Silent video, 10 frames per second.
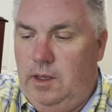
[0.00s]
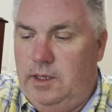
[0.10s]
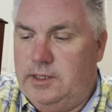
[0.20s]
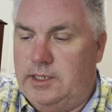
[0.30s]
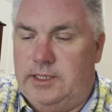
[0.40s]

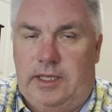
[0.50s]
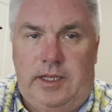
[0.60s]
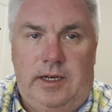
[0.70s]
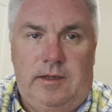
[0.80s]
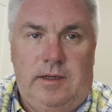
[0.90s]
As I said,
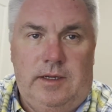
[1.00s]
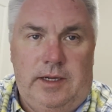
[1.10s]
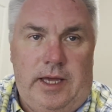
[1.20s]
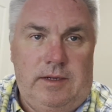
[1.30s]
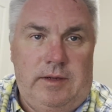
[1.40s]
the, uh,
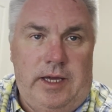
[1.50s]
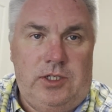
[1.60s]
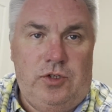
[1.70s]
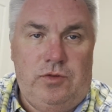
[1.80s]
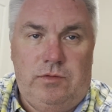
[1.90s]
had
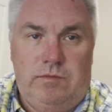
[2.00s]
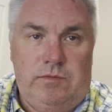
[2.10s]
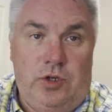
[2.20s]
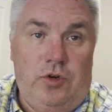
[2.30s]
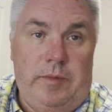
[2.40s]
had two
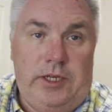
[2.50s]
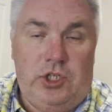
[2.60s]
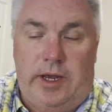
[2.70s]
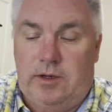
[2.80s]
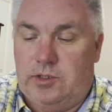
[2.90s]
new to me
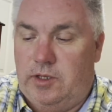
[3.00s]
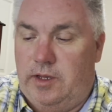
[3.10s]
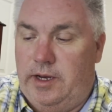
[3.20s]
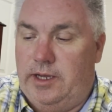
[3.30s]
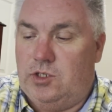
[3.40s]
channels. So
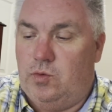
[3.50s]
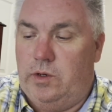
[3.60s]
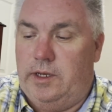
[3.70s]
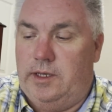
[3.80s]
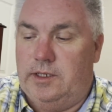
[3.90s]
the next
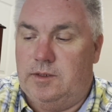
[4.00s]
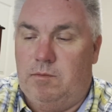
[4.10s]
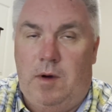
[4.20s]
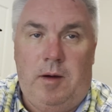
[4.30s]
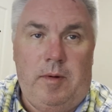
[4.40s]
one is
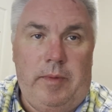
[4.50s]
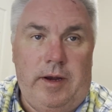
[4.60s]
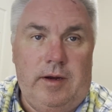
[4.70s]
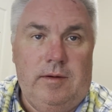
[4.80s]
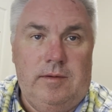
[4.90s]
Mama
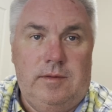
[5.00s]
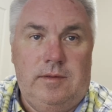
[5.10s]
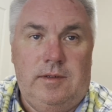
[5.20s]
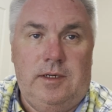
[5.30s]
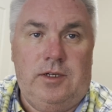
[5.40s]
Bear,
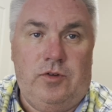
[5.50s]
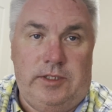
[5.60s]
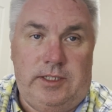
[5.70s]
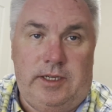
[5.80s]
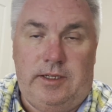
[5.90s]
uh,
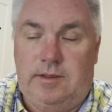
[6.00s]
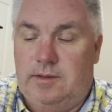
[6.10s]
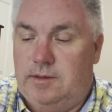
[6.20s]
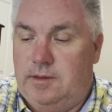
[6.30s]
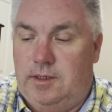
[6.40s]
Christine,
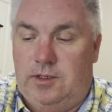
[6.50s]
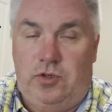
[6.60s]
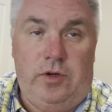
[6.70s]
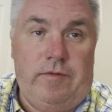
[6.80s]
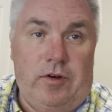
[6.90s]

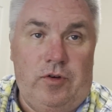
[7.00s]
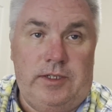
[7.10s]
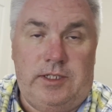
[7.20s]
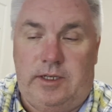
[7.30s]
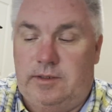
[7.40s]
two different
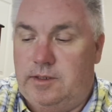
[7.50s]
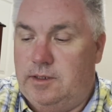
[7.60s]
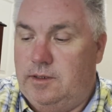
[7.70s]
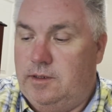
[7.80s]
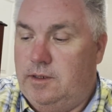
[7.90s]
Christines.
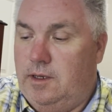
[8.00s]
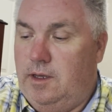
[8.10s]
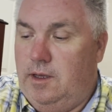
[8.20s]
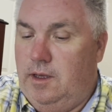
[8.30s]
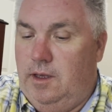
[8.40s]

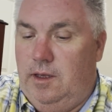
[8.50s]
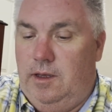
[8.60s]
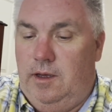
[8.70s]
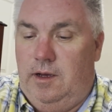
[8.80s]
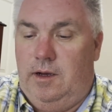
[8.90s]

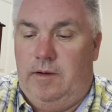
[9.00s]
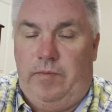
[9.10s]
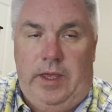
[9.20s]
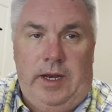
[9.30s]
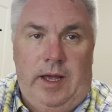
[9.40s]
Uh,
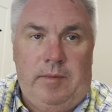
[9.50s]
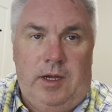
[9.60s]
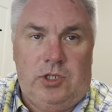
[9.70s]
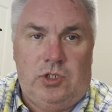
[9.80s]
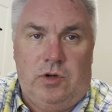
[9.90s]
and I'm
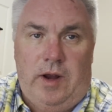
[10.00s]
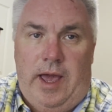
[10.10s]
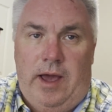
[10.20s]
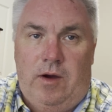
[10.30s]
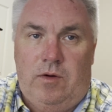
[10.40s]
not sure
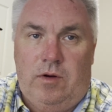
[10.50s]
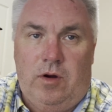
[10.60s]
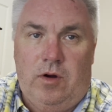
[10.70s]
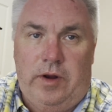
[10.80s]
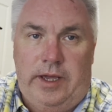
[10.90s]
how
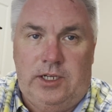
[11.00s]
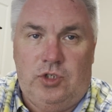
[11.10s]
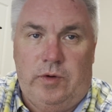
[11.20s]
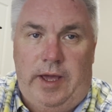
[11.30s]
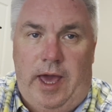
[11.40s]
her
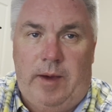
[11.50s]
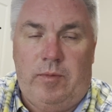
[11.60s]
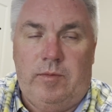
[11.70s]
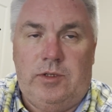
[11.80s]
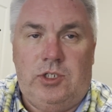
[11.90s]
injury
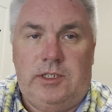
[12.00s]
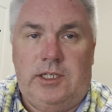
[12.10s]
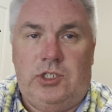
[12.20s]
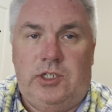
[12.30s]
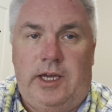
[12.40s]
happened, but she
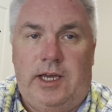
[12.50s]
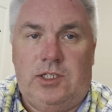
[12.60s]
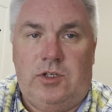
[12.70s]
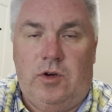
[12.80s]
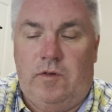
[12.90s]
says she
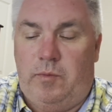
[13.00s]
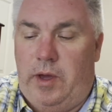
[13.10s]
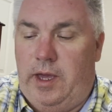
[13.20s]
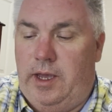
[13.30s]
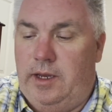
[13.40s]
has nerve
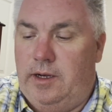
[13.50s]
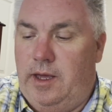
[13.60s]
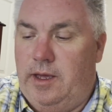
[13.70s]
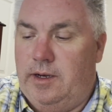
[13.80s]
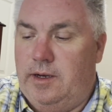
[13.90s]
pain
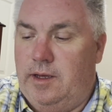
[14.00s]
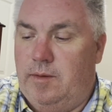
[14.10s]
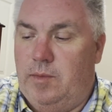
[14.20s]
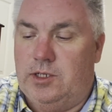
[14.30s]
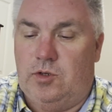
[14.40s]
and
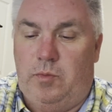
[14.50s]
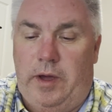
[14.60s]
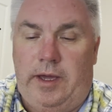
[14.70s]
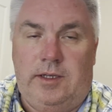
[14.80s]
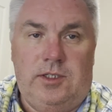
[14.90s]
uh, muscle
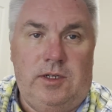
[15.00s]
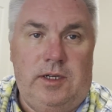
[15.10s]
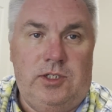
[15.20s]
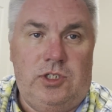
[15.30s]
pain. So let's